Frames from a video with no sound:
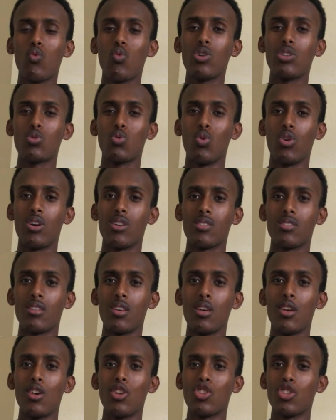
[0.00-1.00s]
which was
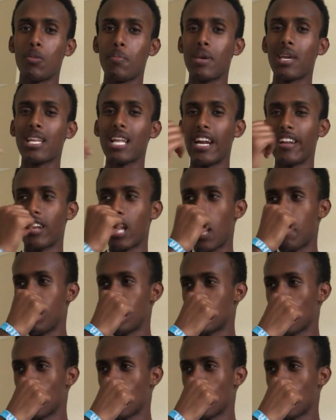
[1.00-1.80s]
to be glad and happy.